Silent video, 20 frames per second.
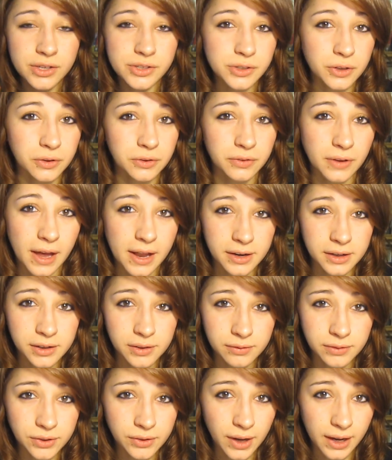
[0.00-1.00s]
So if
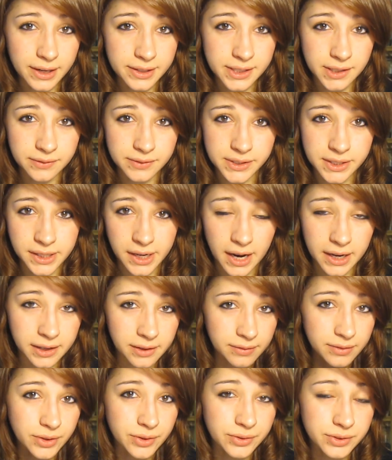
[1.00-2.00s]
any of you guys have seen
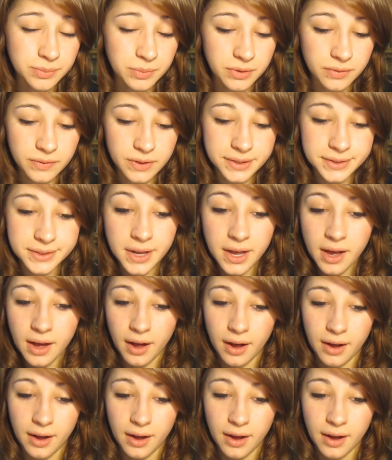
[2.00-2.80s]
any of those movies,